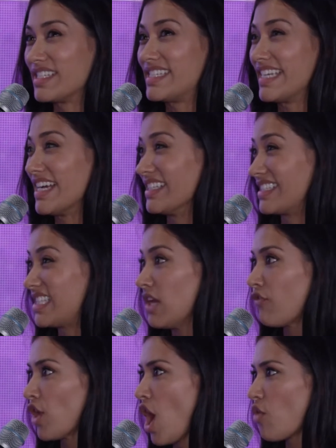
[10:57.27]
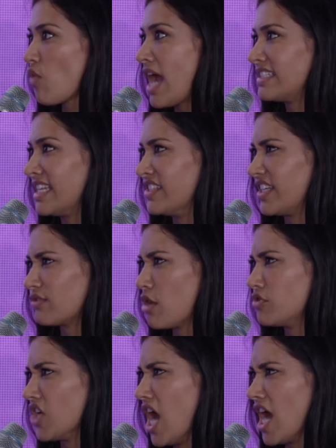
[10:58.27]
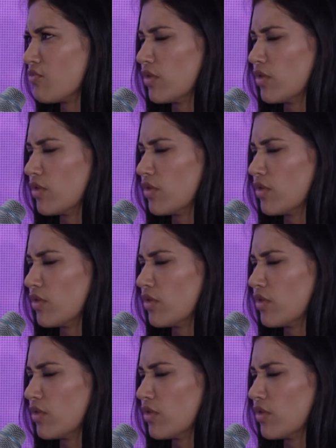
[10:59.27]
DLC for Horizon Zero Dawn,